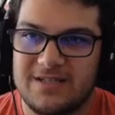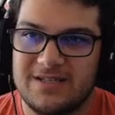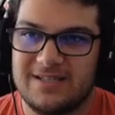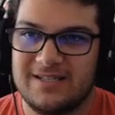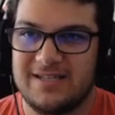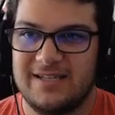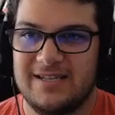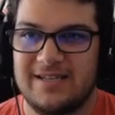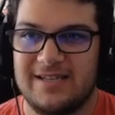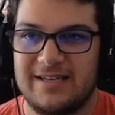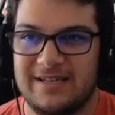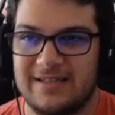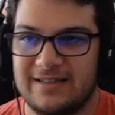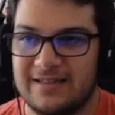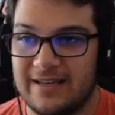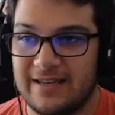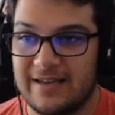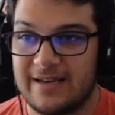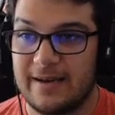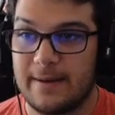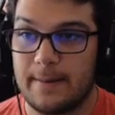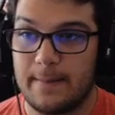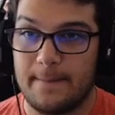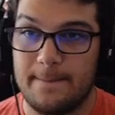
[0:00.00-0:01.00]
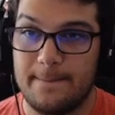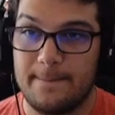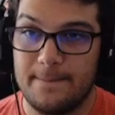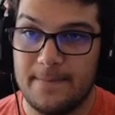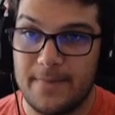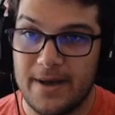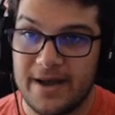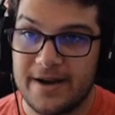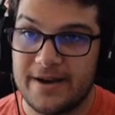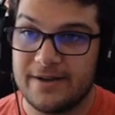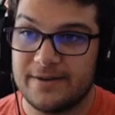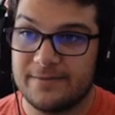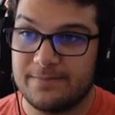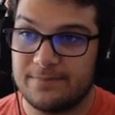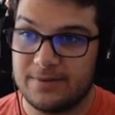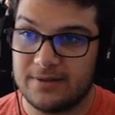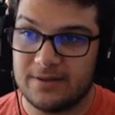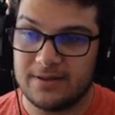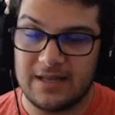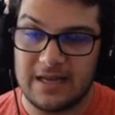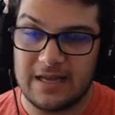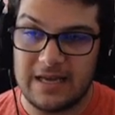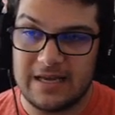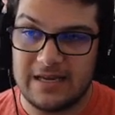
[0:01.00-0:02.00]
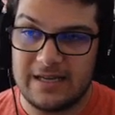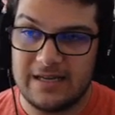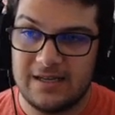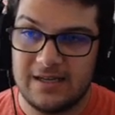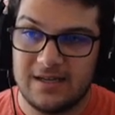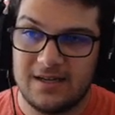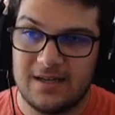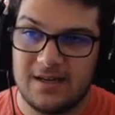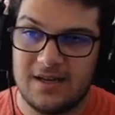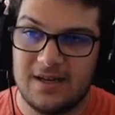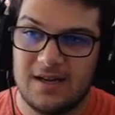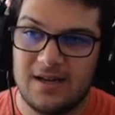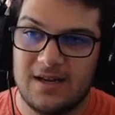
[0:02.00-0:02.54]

to be seeing like meta play.